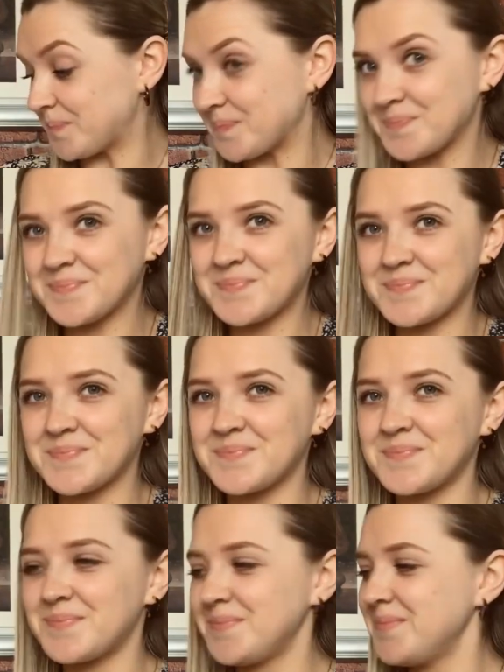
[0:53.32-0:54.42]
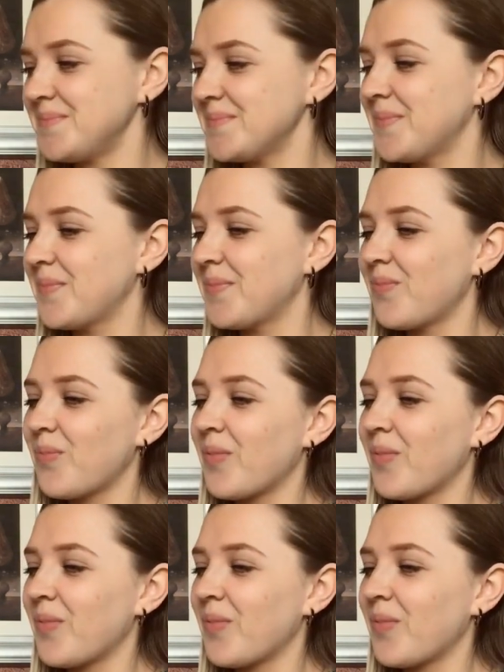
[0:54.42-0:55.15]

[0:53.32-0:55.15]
(no one is talking)